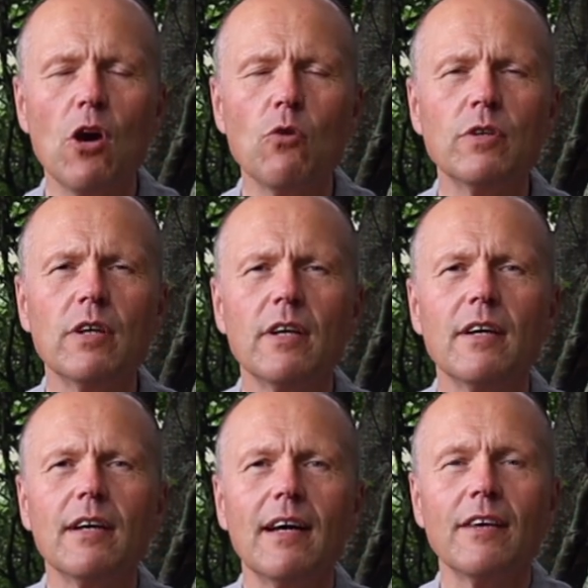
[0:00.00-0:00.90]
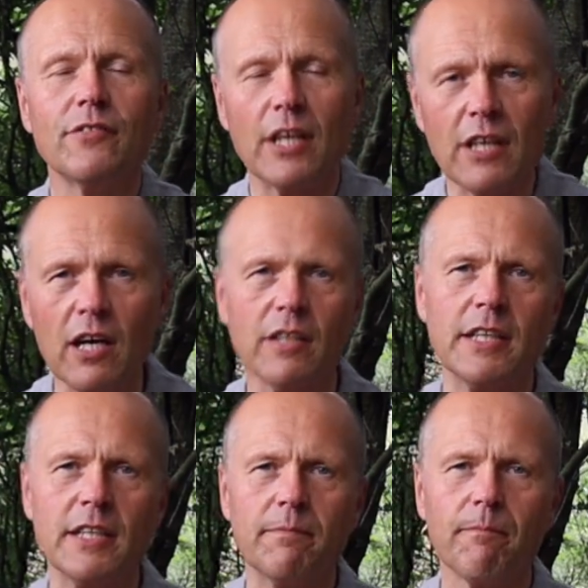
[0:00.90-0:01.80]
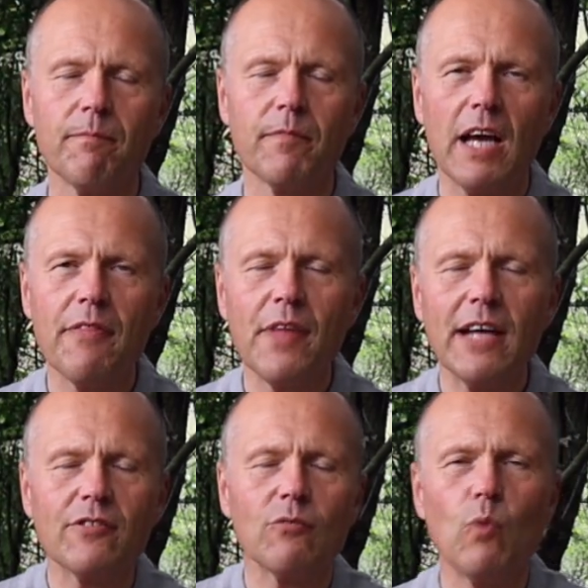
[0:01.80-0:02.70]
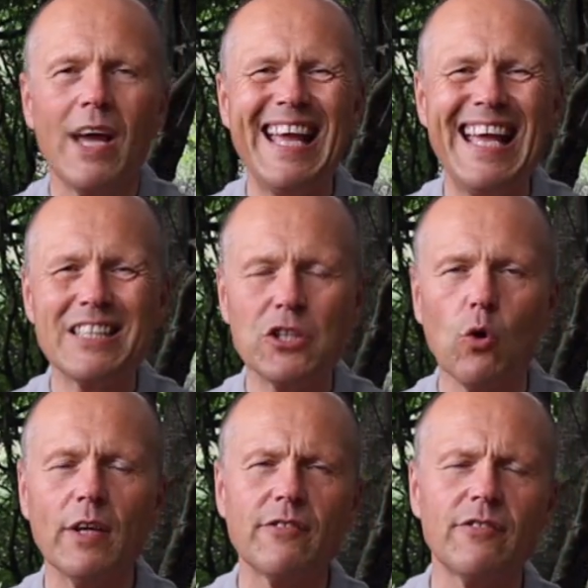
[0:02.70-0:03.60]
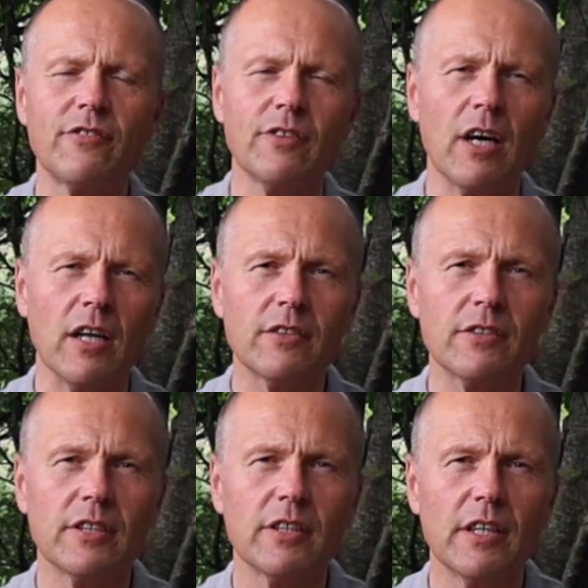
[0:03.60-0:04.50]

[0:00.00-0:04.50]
known as the cardigan. And that's where it got its start